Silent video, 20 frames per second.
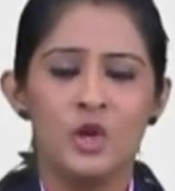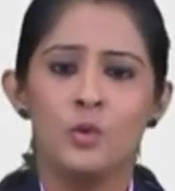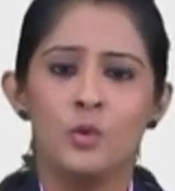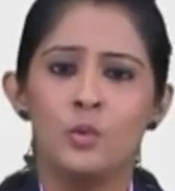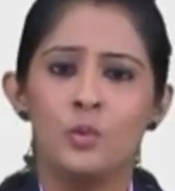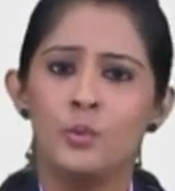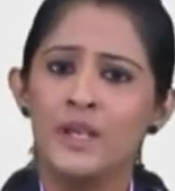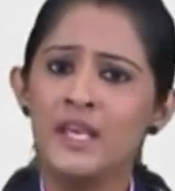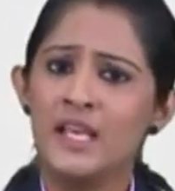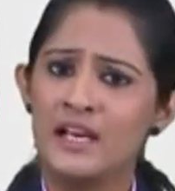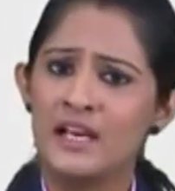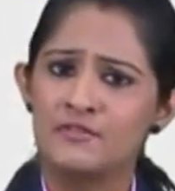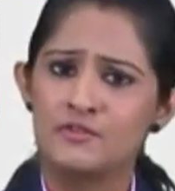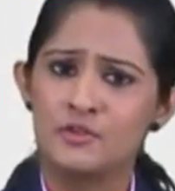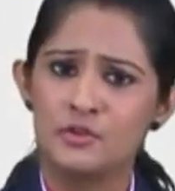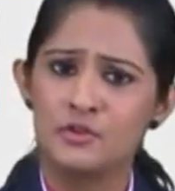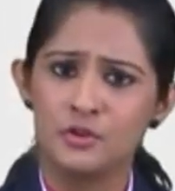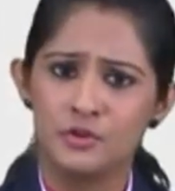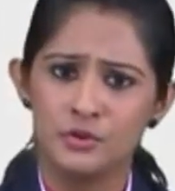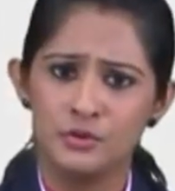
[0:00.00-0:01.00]
We have
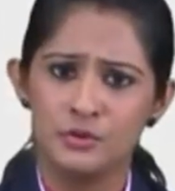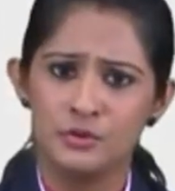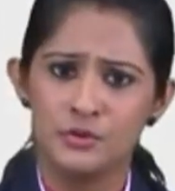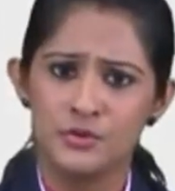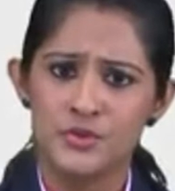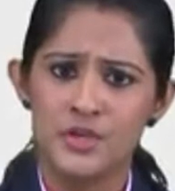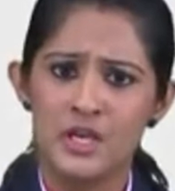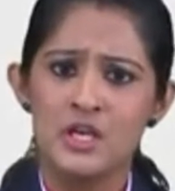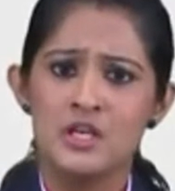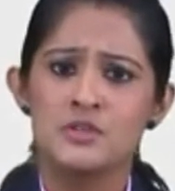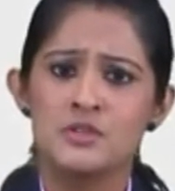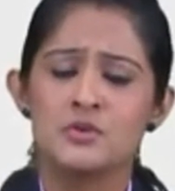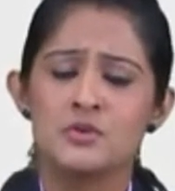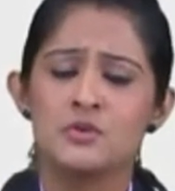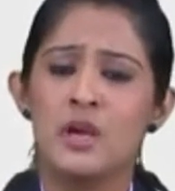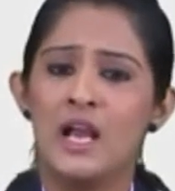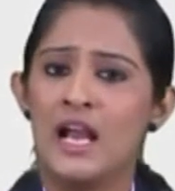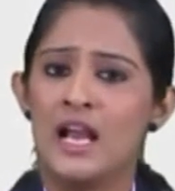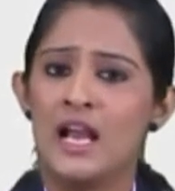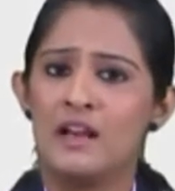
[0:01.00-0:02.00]
to use to
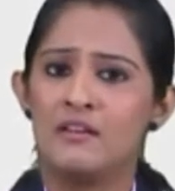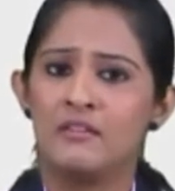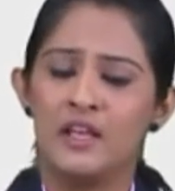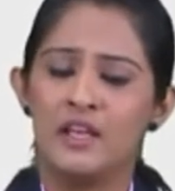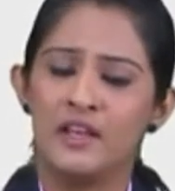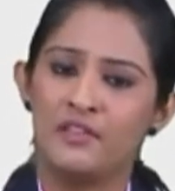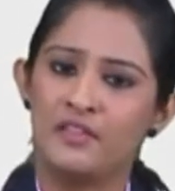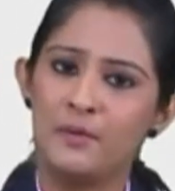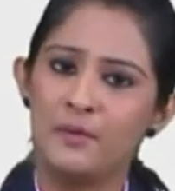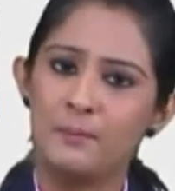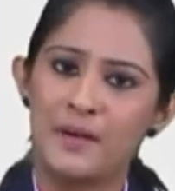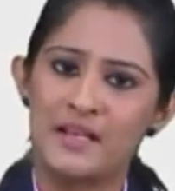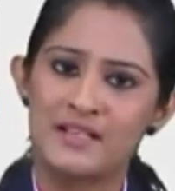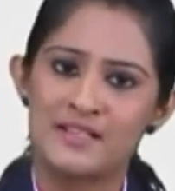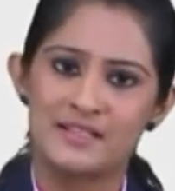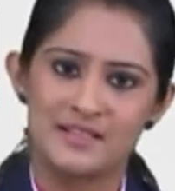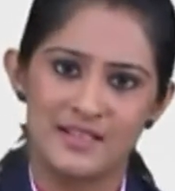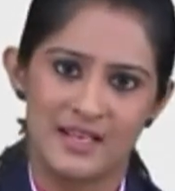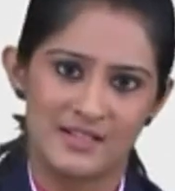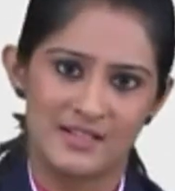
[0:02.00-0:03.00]
have in the
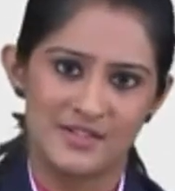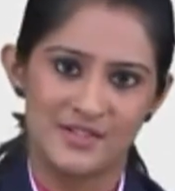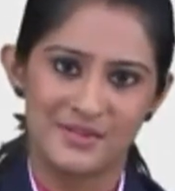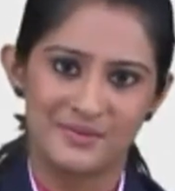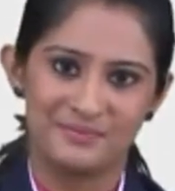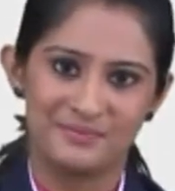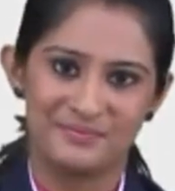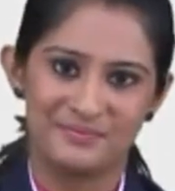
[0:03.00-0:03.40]
present tense.